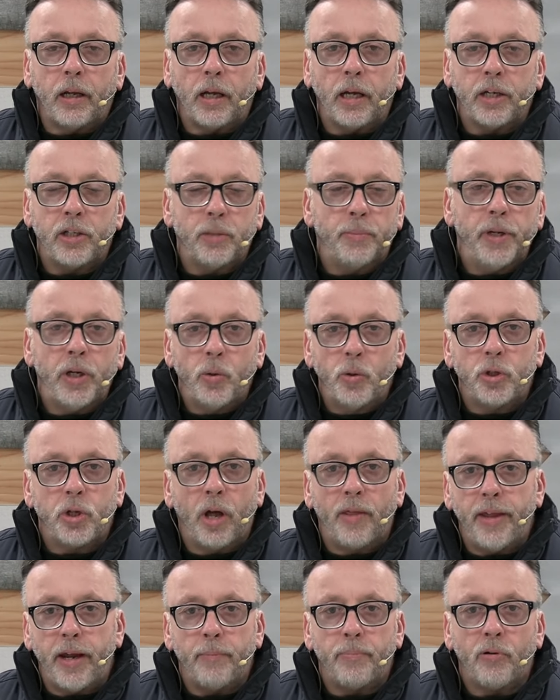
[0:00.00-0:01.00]
uh, to be used
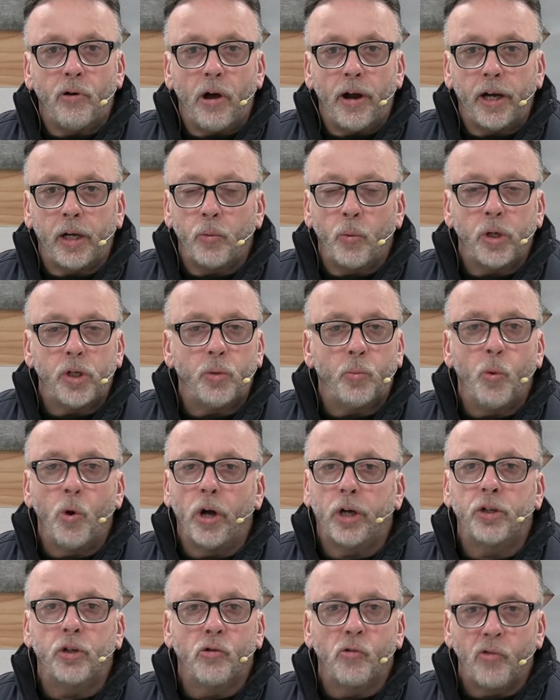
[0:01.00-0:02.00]
on their product, which
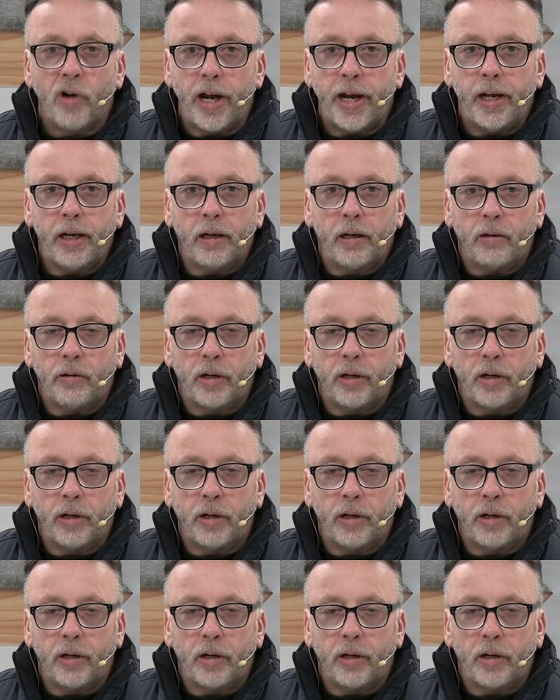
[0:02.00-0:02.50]
works great.